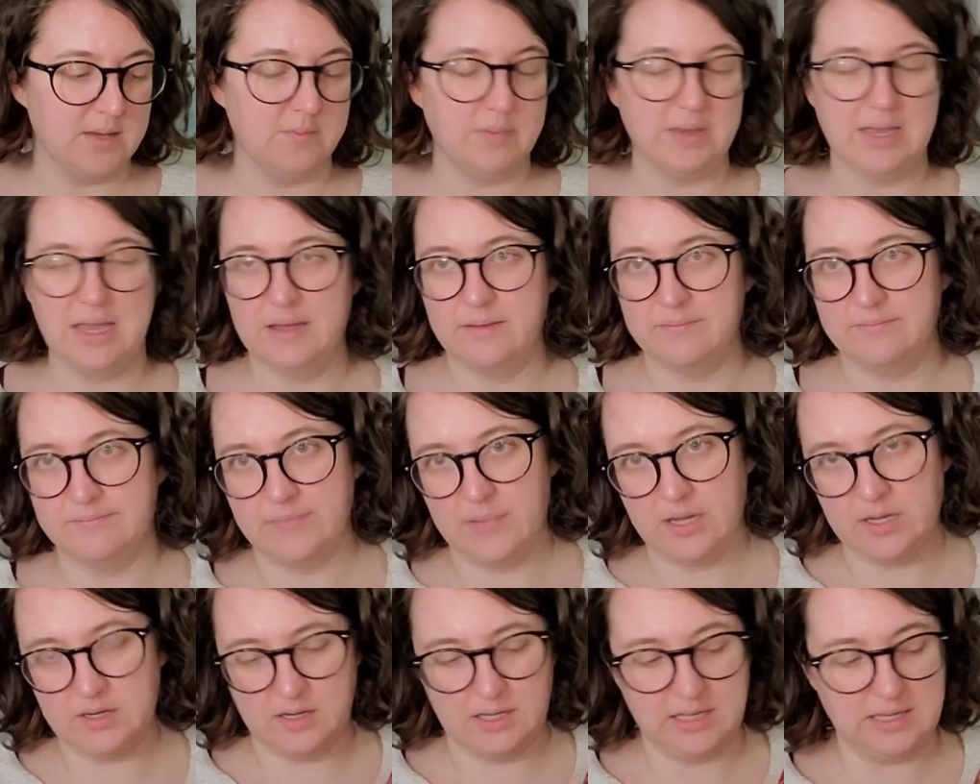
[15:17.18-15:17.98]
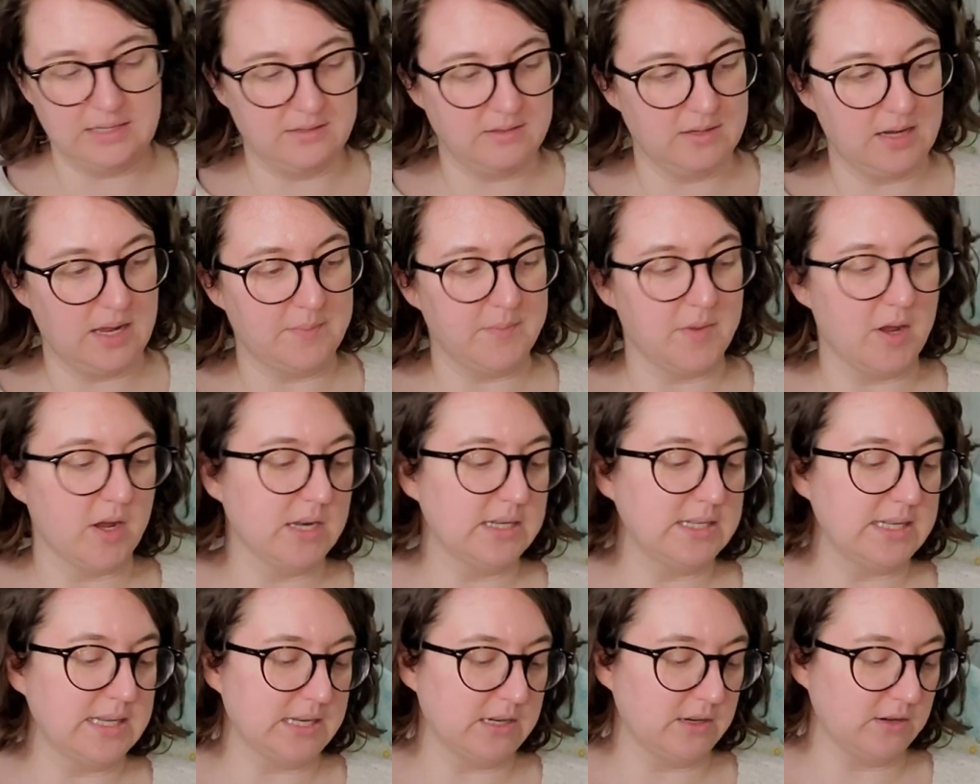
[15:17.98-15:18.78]
but yeah, uh, it, I'm not
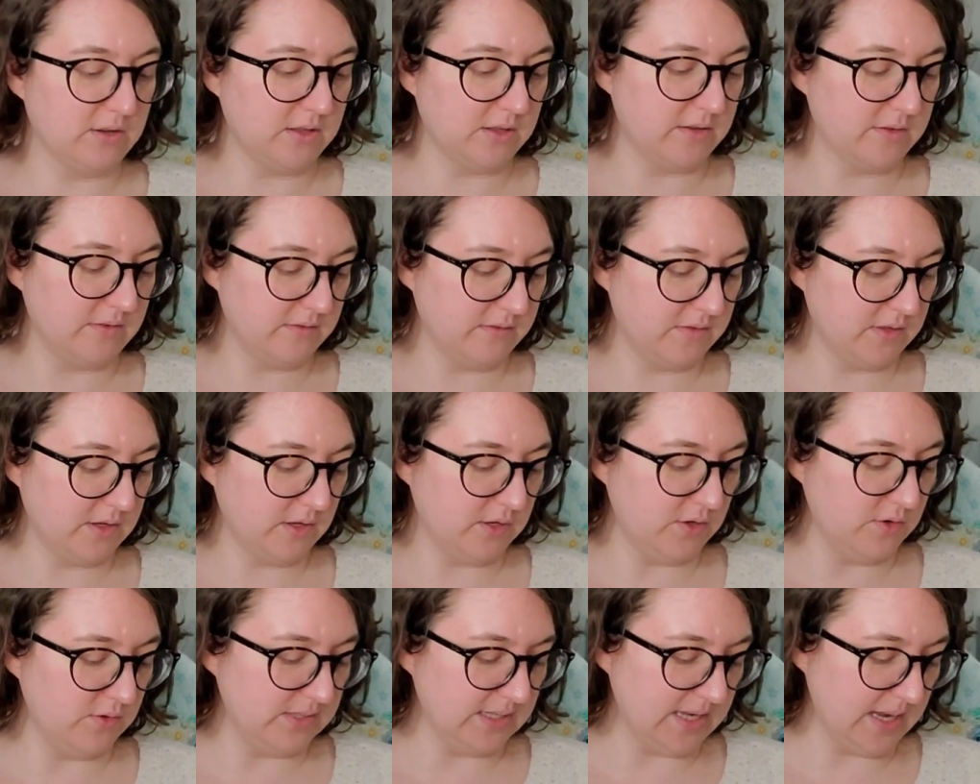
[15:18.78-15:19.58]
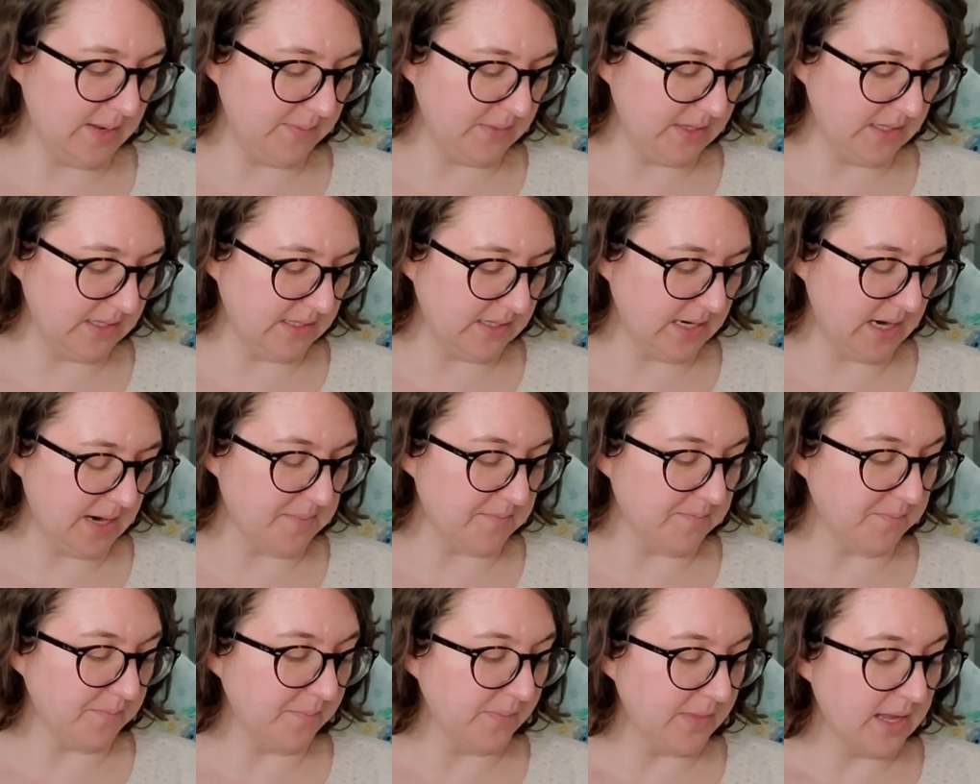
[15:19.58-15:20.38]
going to take it out of the, the Q snap this
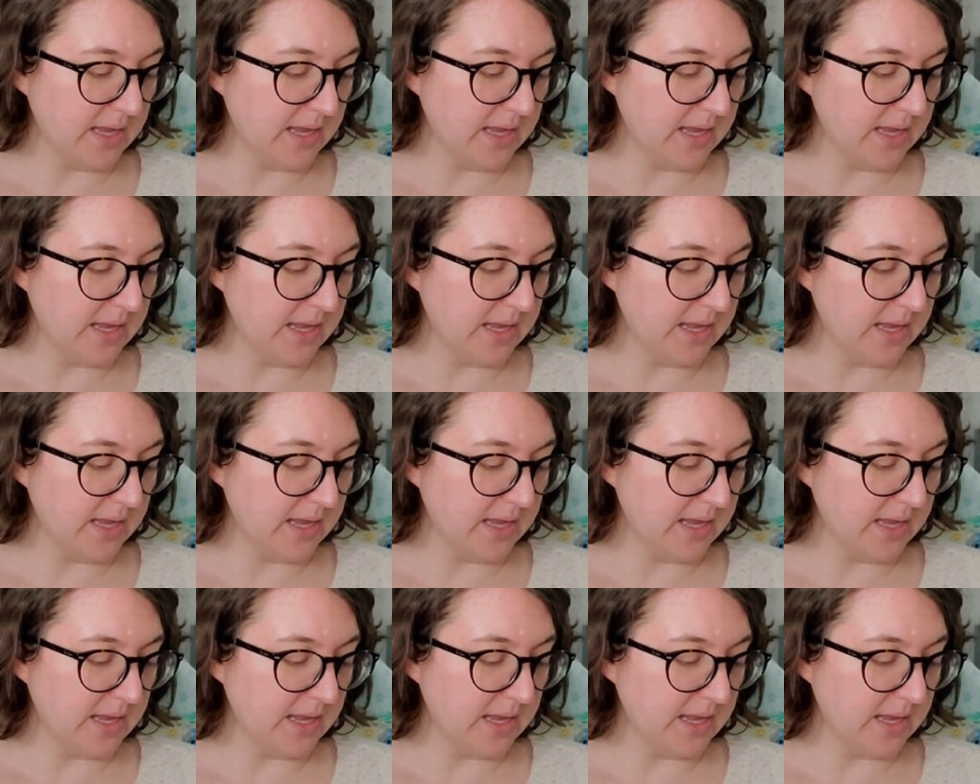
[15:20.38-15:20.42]
time.